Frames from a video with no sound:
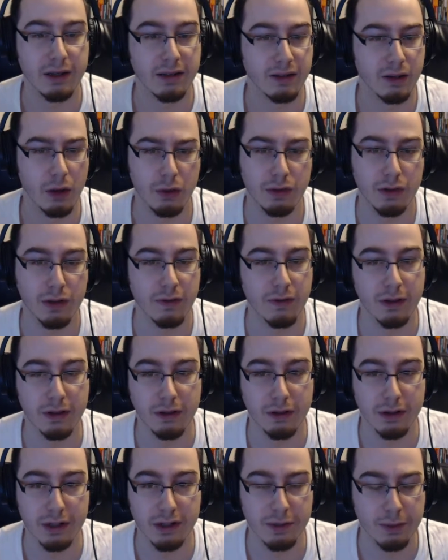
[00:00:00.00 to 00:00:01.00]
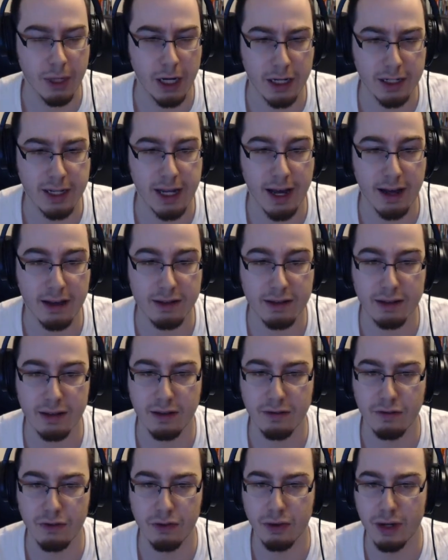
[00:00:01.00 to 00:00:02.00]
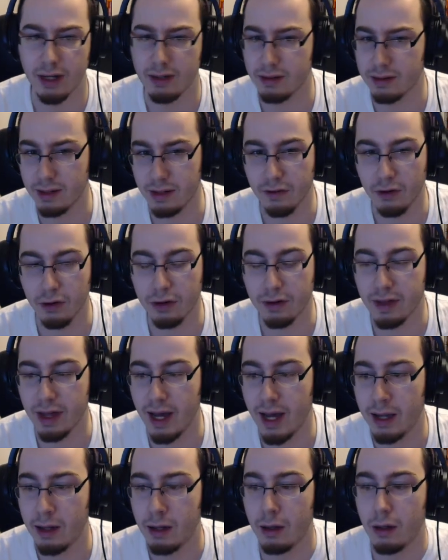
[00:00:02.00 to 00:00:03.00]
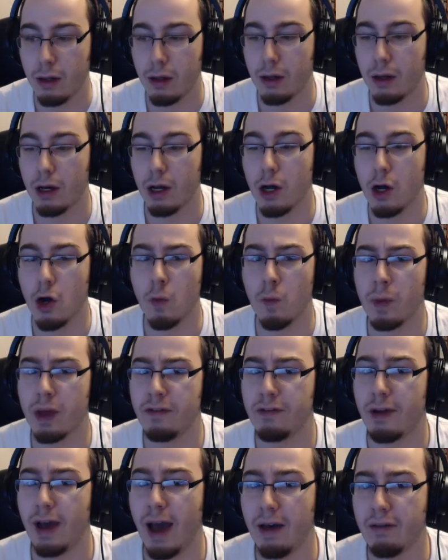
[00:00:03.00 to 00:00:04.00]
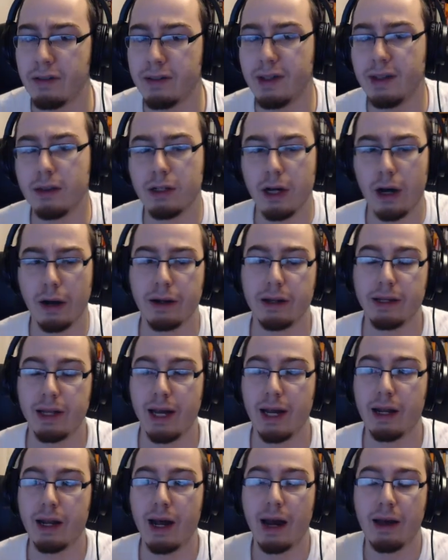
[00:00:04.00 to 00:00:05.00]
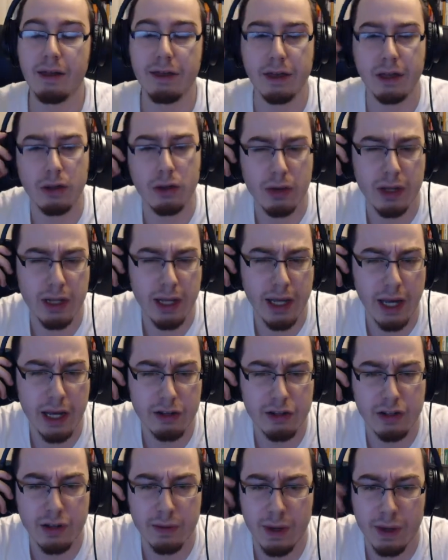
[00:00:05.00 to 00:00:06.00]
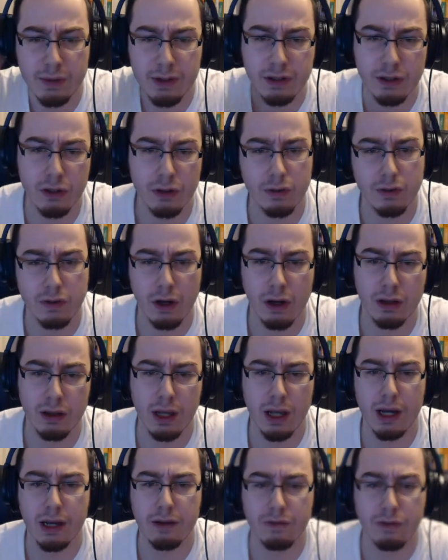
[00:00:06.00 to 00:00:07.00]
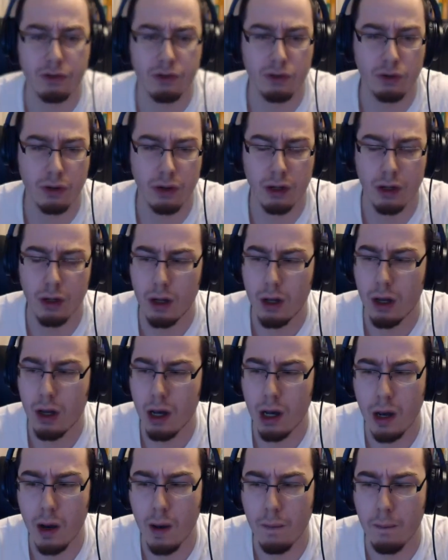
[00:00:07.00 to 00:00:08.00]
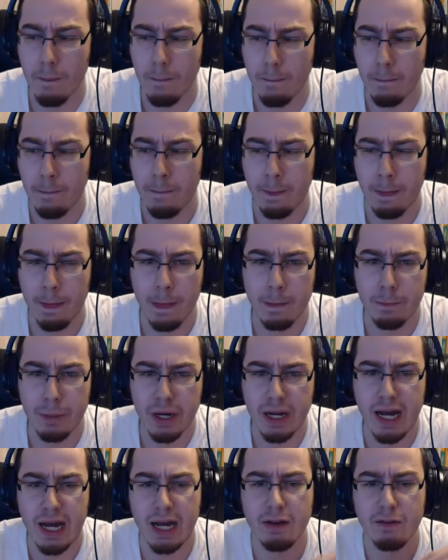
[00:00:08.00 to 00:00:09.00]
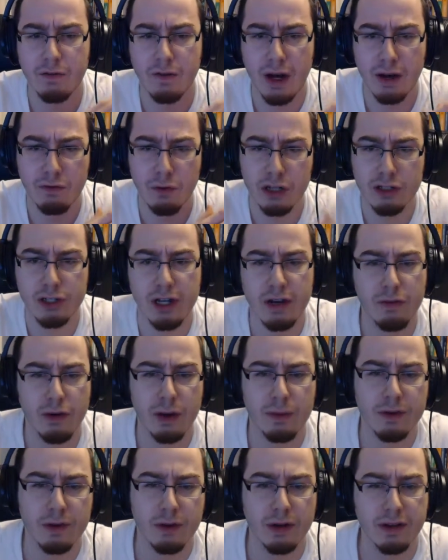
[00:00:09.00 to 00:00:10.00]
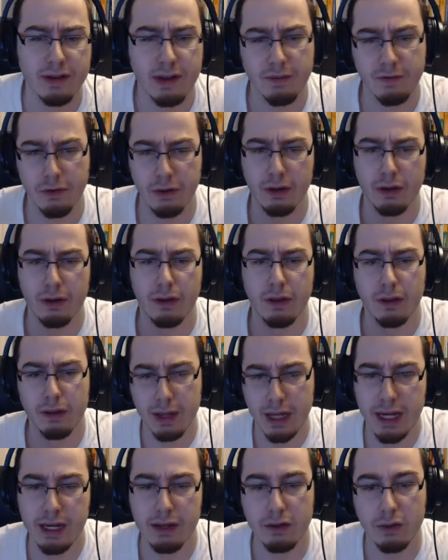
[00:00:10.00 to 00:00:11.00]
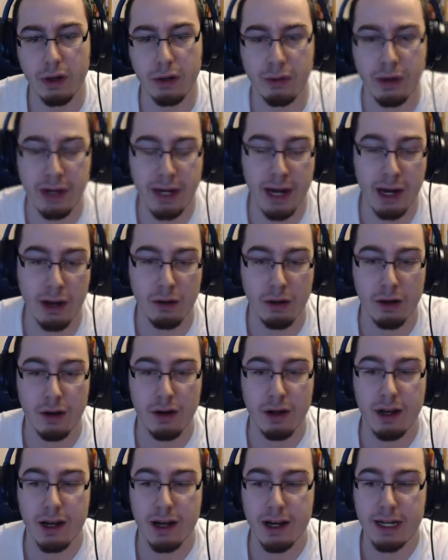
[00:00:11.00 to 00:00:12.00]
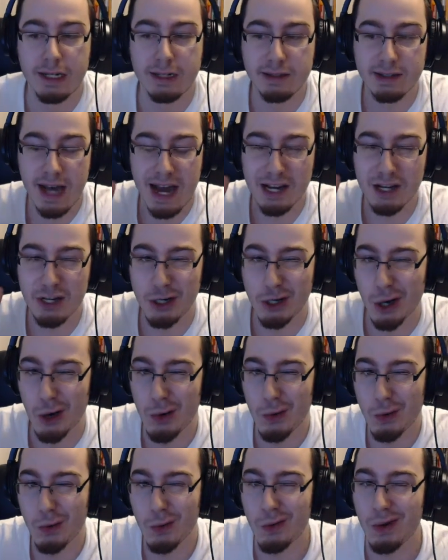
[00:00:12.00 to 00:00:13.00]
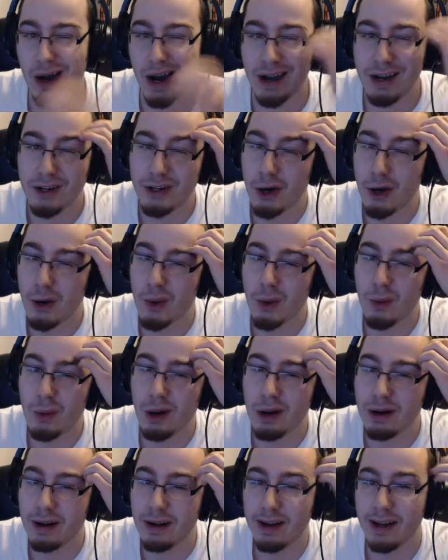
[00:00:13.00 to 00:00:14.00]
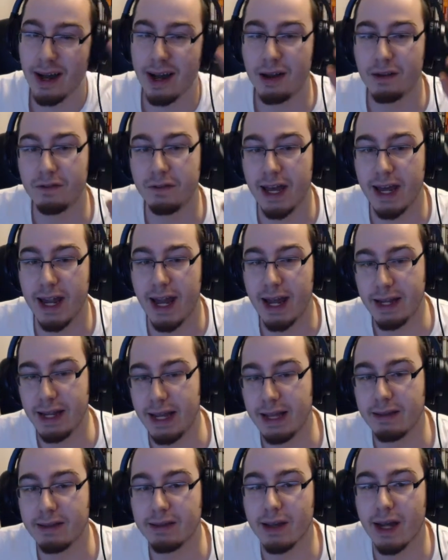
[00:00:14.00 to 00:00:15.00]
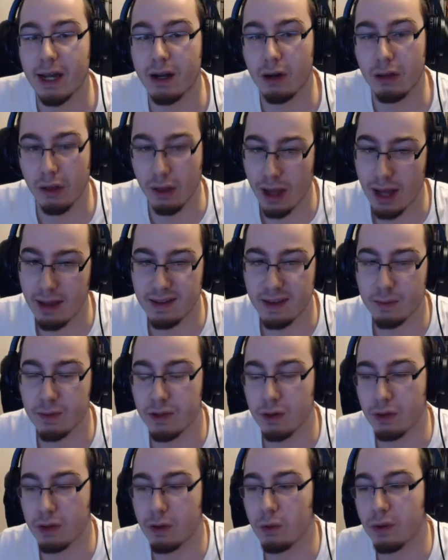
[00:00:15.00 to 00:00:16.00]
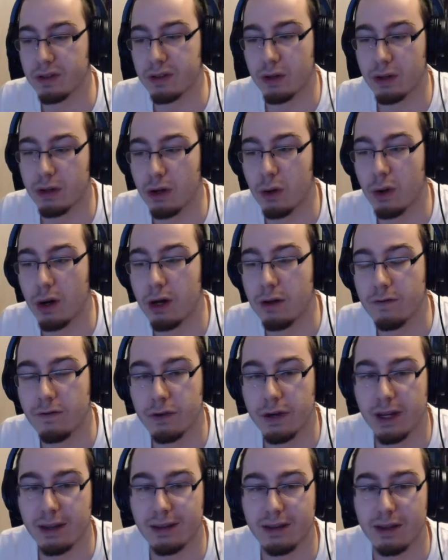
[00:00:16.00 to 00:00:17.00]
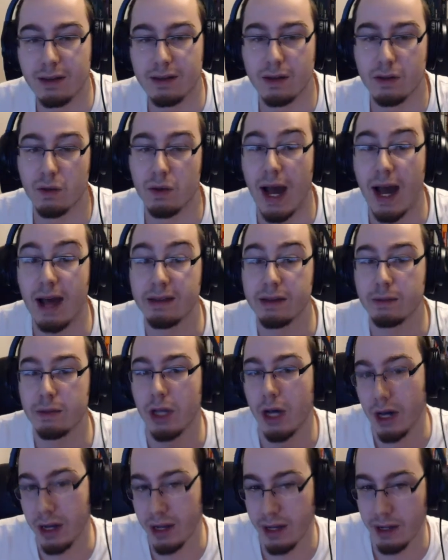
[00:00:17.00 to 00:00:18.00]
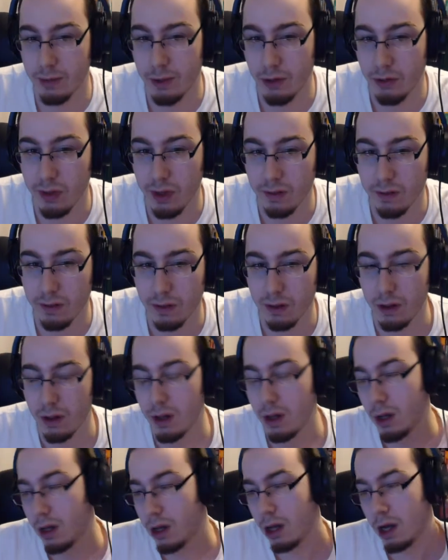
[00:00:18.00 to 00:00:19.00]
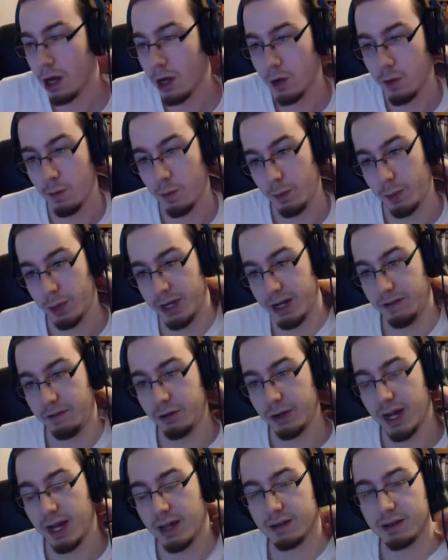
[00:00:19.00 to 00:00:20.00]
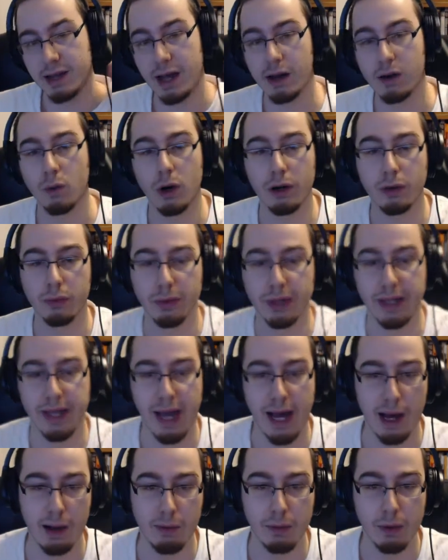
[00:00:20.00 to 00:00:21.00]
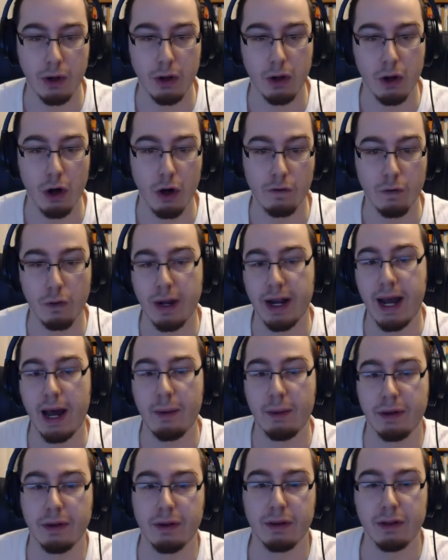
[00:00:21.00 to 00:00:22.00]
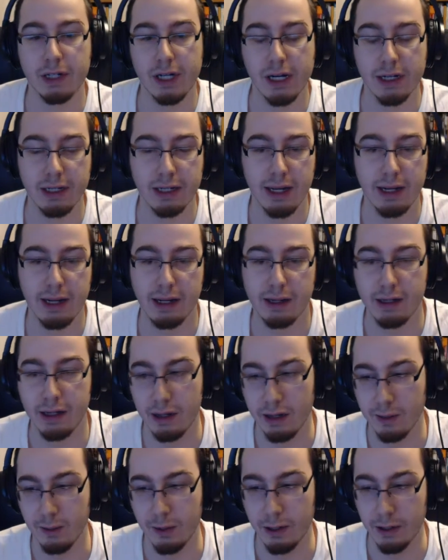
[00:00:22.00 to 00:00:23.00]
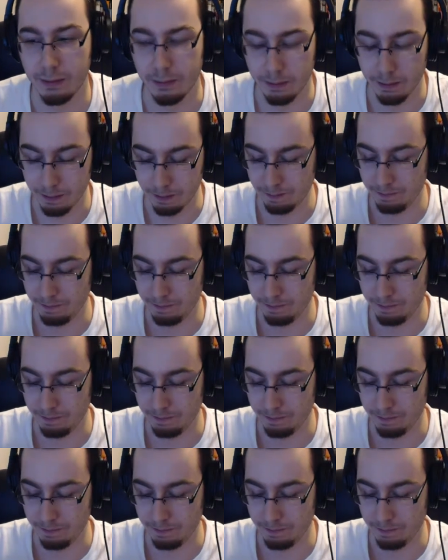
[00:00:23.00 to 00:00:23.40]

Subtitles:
He's host of the Nerdist podcast, if you guys have heard of that. If you haven't seen The Talking Dead, I think you can catch some episodes online for sure. But I've watched every episode except for the latest one right now, because I don't want to kind of get any insight on the last episode and what's going to go on for next season as I'm talking about this. But if you guys kind of want a recap of what happened in The Talking Dead, I can talk about it.